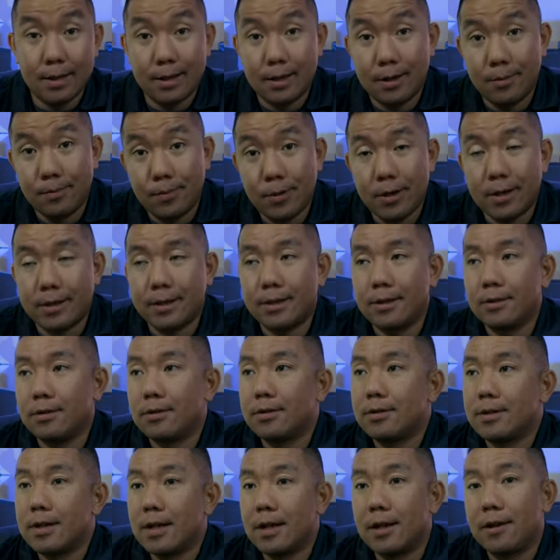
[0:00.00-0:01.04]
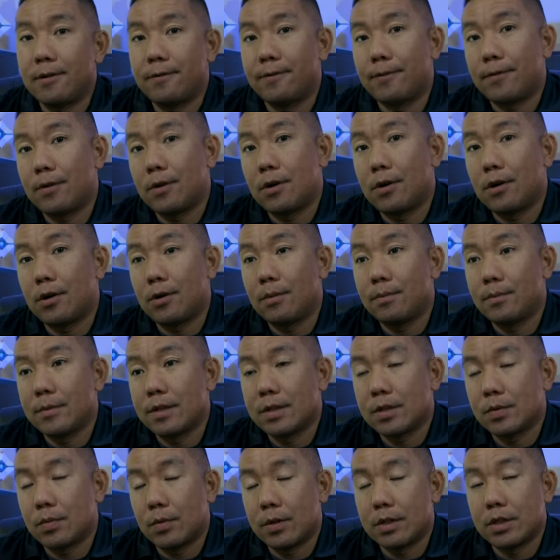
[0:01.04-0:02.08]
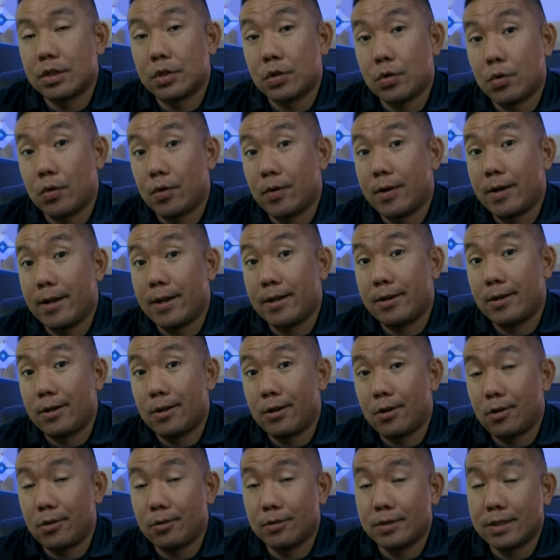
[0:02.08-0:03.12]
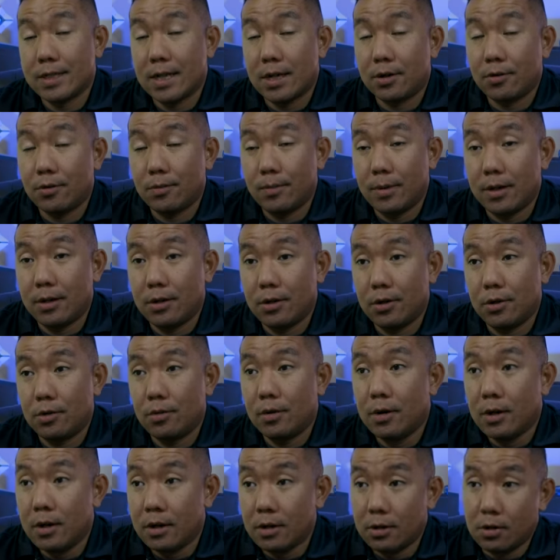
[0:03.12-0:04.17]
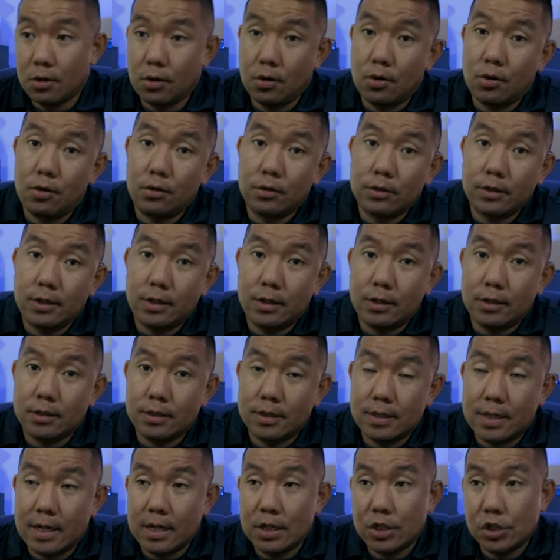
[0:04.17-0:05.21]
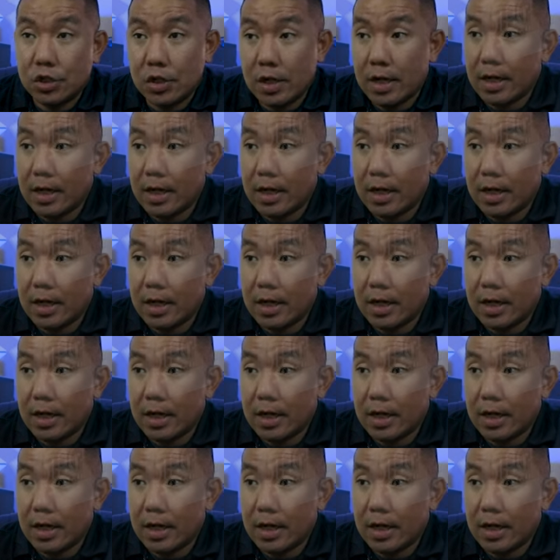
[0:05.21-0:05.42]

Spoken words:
that I bought the other day from this one store in Old Sacramento called Stage